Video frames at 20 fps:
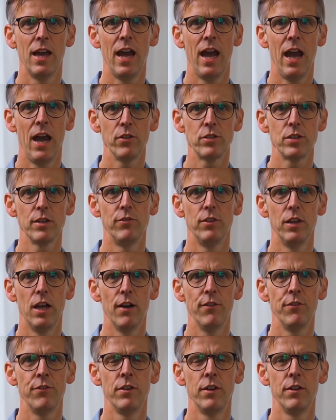out of
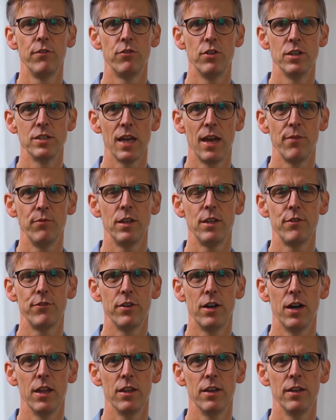love for his heavenly
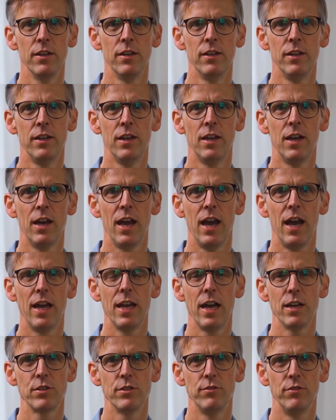Father and
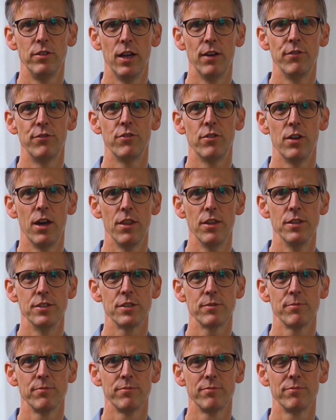out of love for
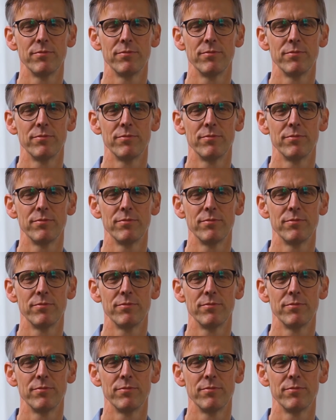others.